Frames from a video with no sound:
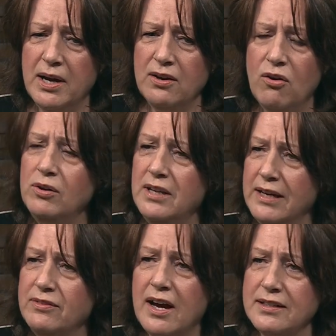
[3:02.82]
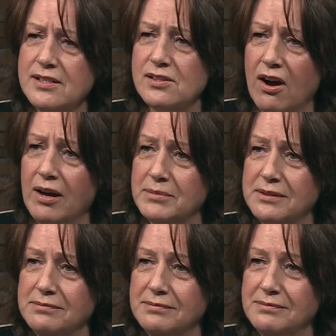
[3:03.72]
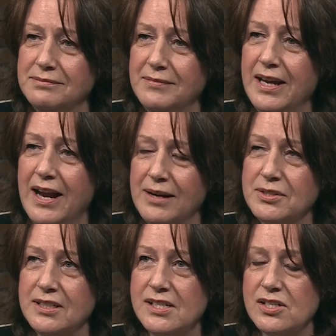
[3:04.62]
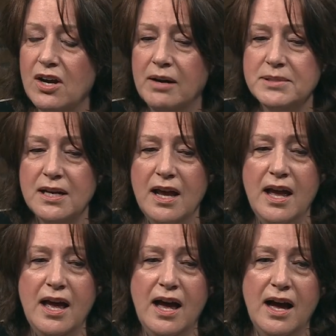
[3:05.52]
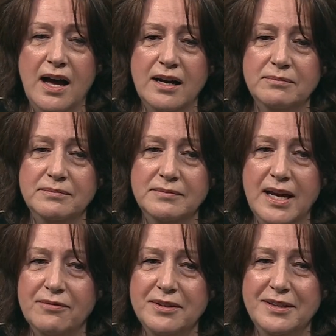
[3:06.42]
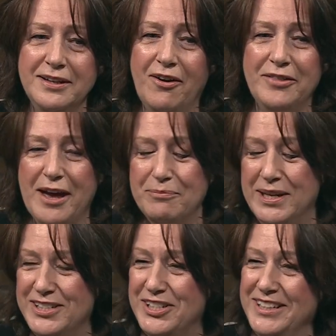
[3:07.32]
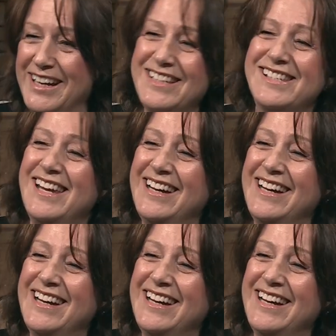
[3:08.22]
whole life kind of stopped. It actually stopped. Everything, all that peachiness,